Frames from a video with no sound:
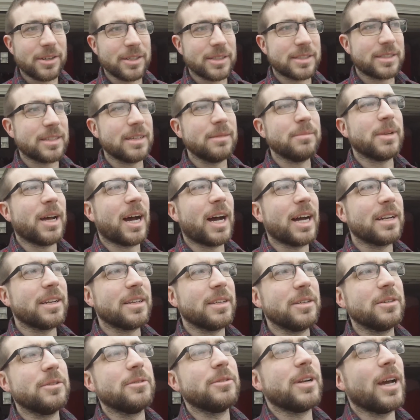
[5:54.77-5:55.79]
It seemed odd to
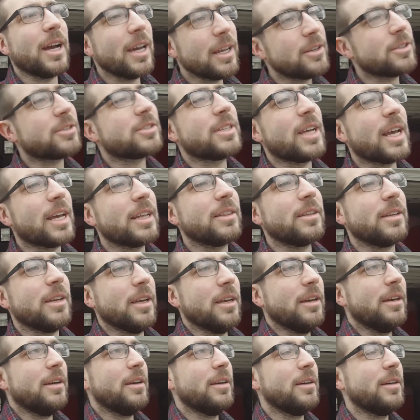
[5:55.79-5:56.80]
you, and I understand the
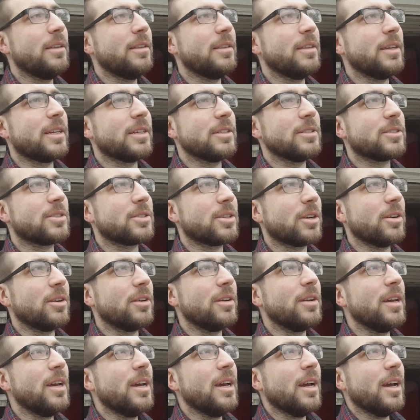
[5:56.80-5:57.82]

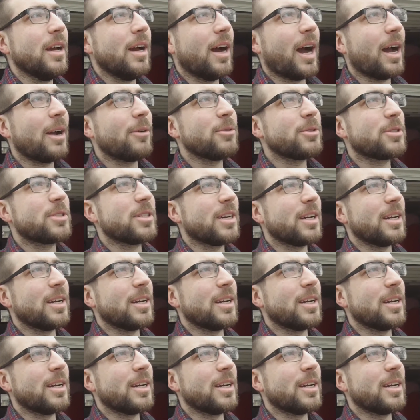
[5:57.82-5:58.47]
concern. I was